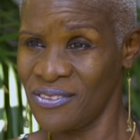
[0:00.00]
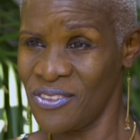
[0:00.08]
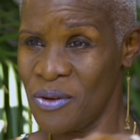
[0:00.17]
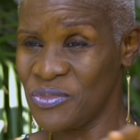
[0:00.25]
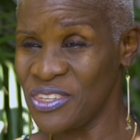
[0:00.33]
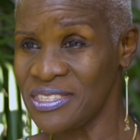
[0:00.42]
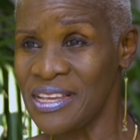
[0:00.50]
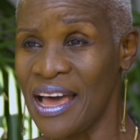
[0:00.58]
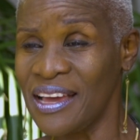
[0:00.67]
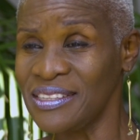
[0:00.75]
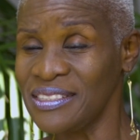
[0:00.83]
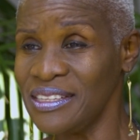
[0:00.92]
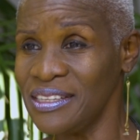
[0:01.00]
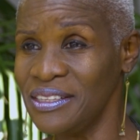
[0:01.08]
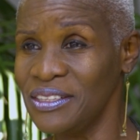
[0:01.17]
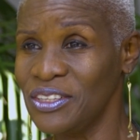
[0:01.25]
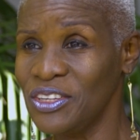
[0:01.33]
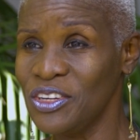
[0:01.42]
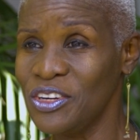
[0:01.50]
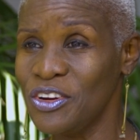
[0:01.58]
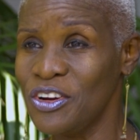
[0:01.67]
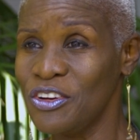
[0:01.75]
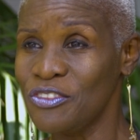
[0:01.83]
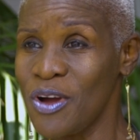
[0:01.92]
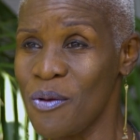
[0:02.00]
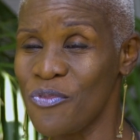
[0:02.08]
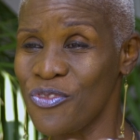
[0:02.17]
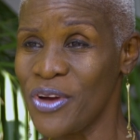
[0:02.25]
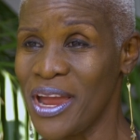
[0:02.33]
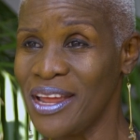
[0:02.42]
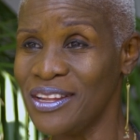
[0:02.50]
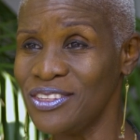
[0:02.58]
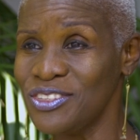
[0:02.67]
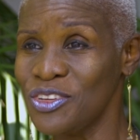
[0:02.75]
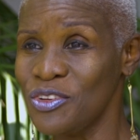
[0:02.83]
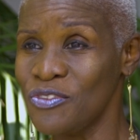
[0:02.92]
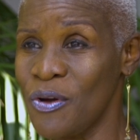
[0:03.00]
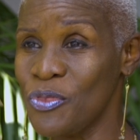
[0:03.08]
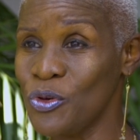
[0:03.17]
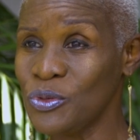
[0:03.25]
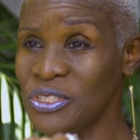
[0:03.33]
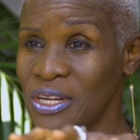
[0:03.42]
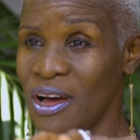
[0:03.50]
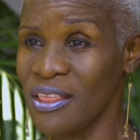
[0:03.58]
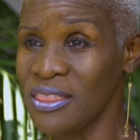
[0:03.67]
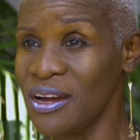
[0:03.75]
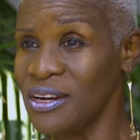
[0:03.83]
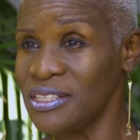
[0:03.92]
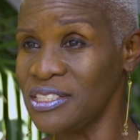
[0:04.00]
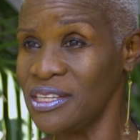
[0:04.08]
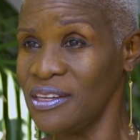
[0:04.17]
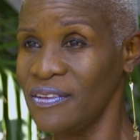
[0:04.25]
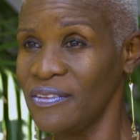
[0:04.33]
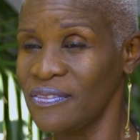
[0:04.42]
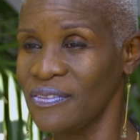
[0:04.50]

from society, from friends, from those in authority,